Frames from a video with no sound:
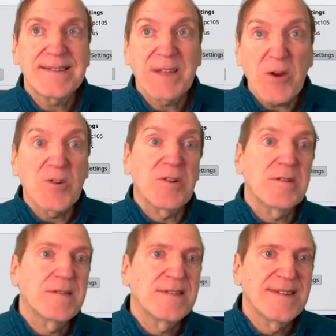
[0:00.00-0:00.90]
start
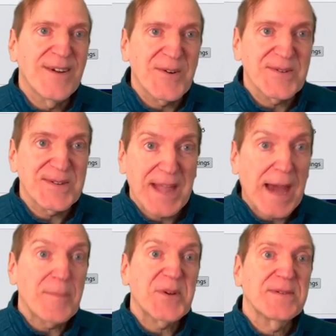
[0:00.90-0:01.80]
or
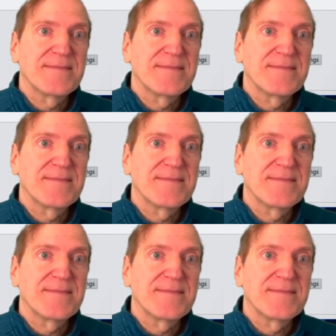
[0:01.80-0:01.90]
stop.